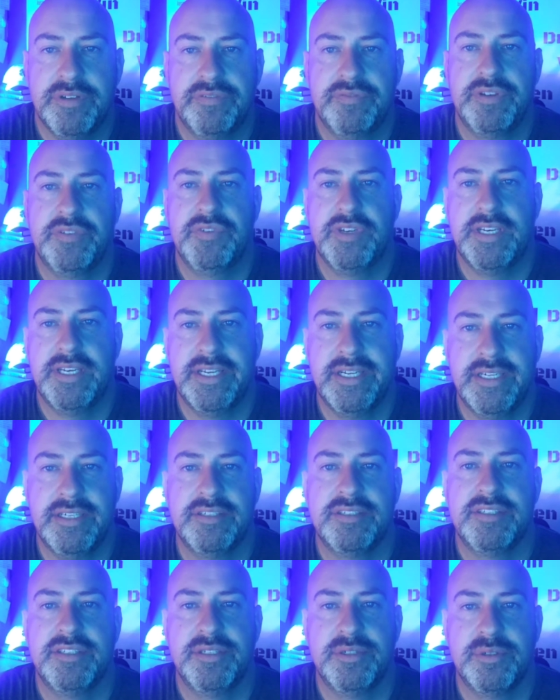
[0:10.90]
have 50
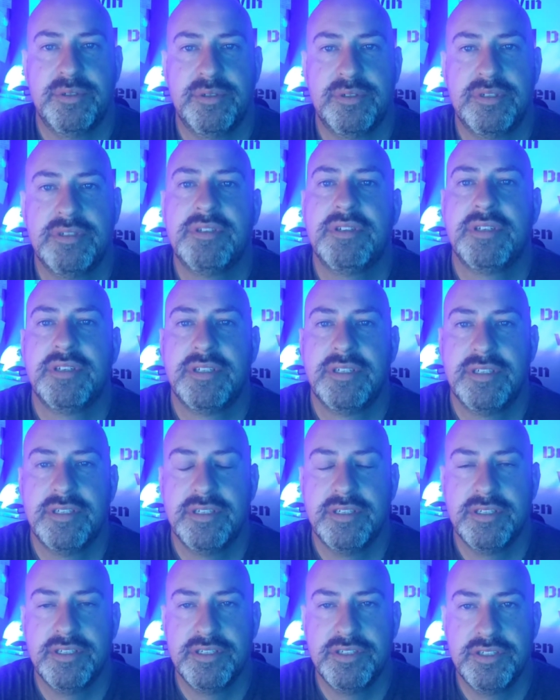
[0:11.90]
days till
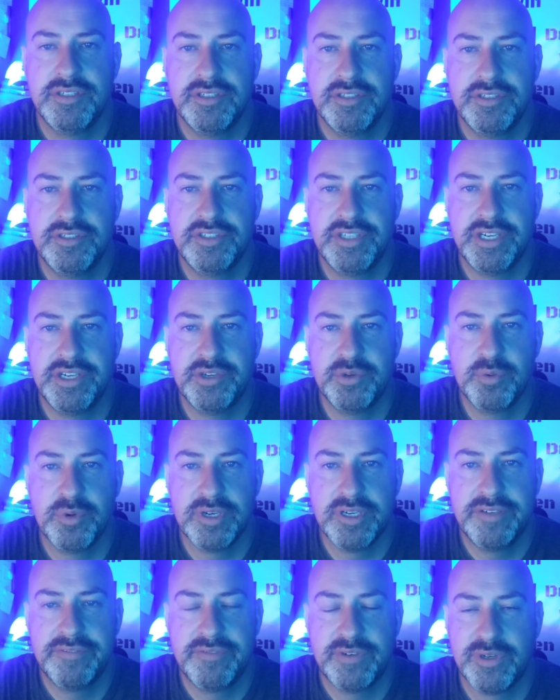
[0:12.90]

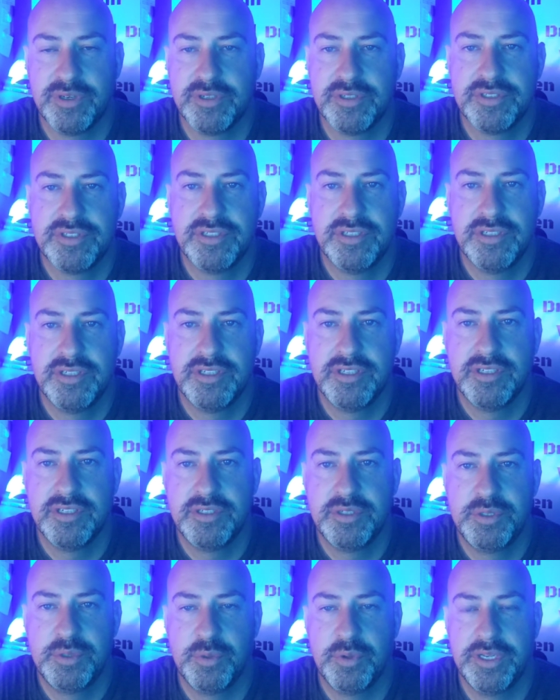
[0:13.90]
January 1st,
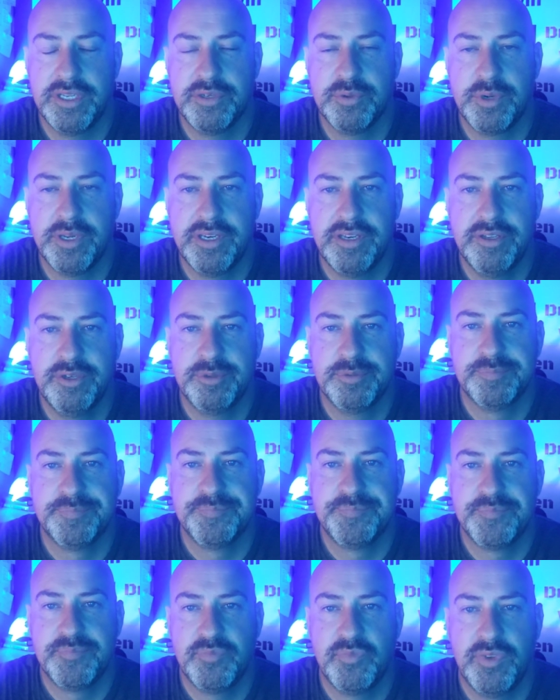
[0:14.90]
2022.
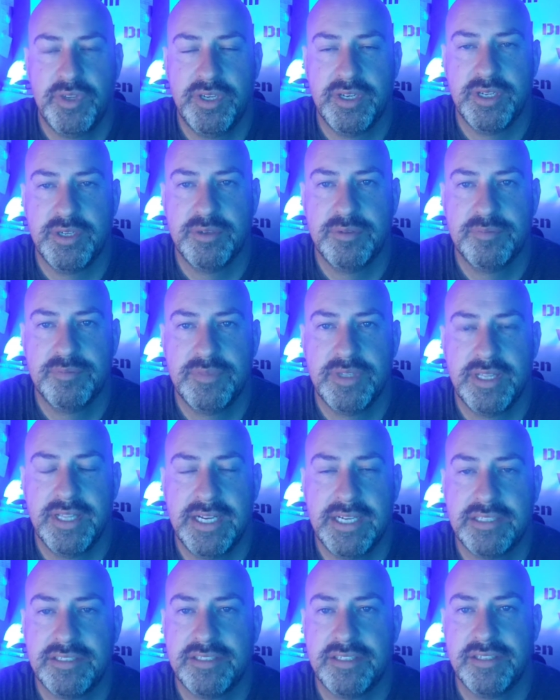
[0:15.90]
The
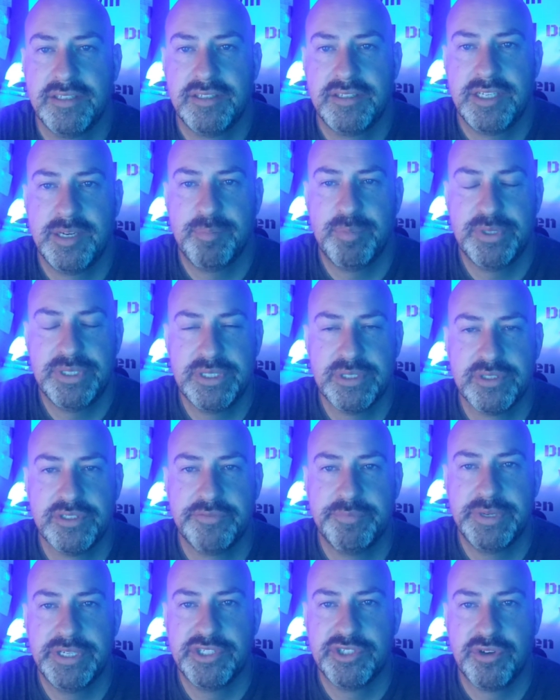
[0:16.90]
last couple years
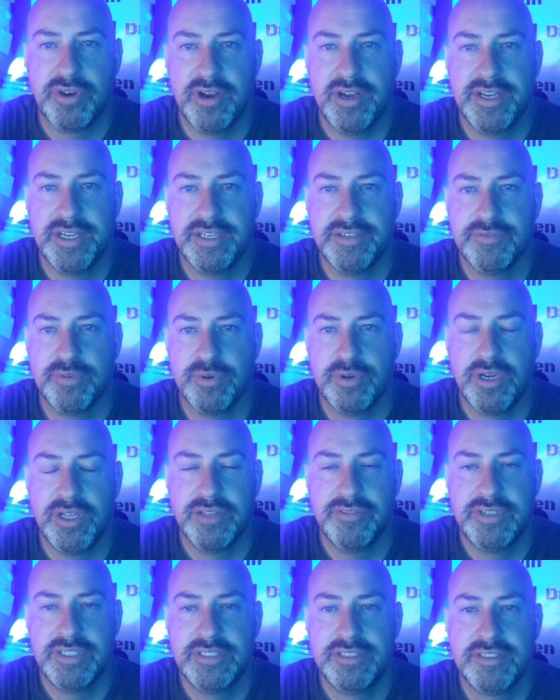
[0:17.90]
have been trying for all
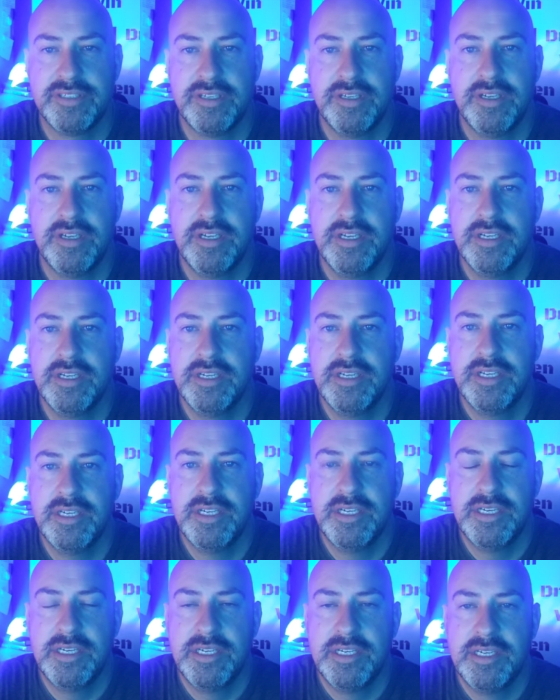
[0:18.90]
of us.
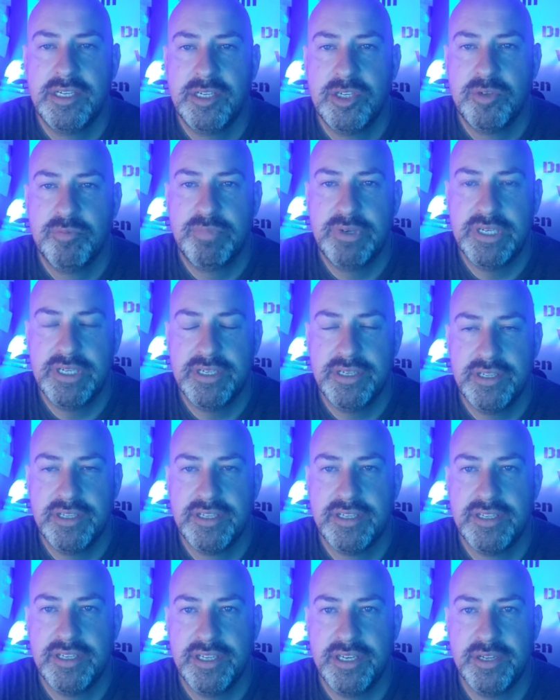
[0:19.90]
But
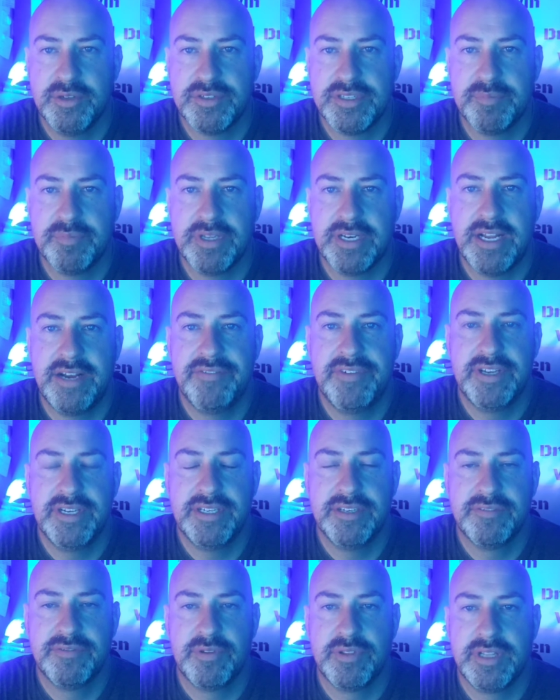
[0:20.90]
something I've
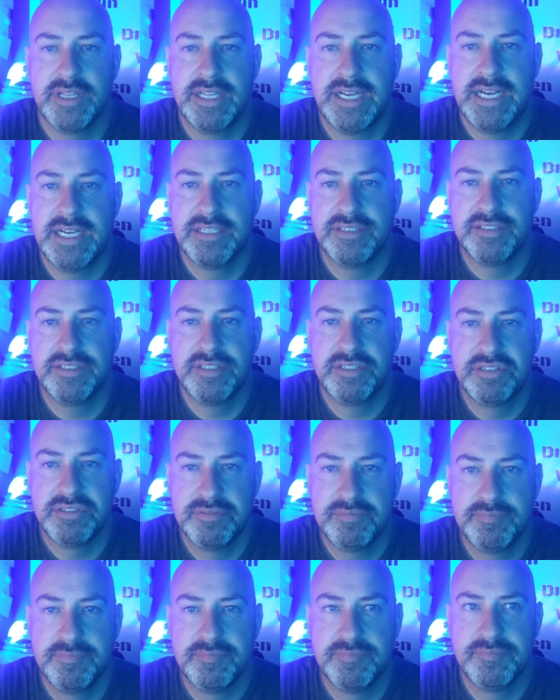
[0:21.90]
done for the last
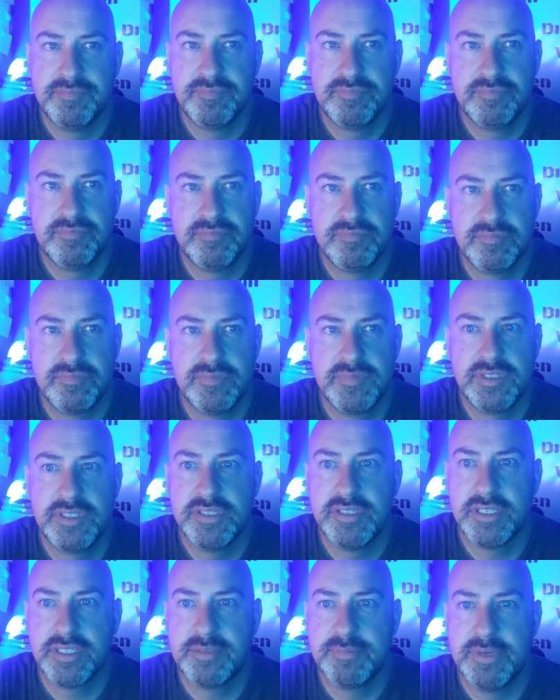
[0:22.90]

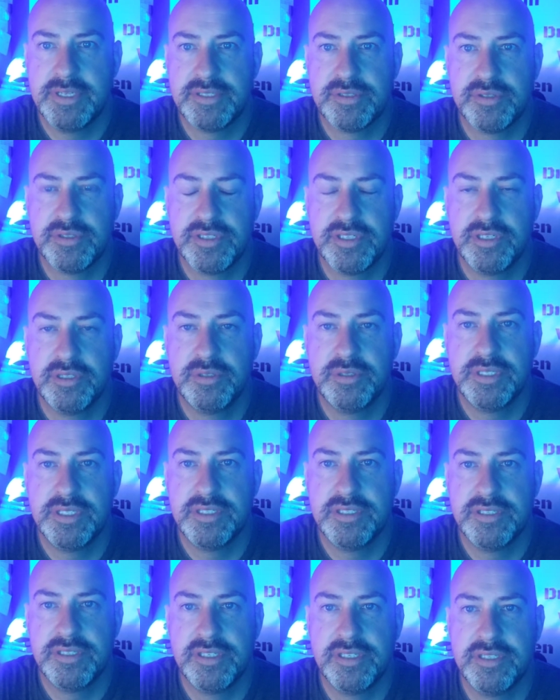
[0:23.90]
6 months or so
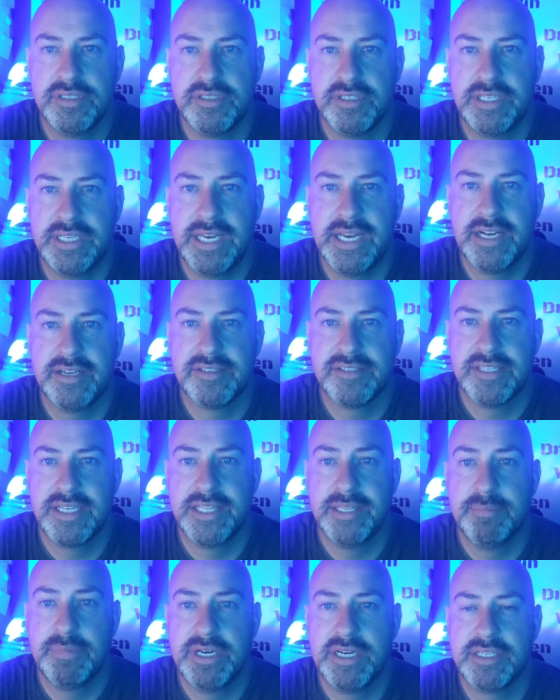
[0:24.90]
is to get
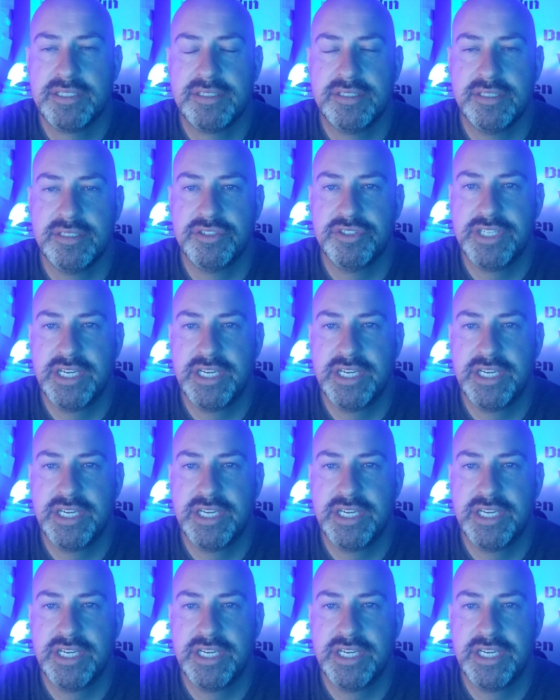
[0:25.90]
outside the box and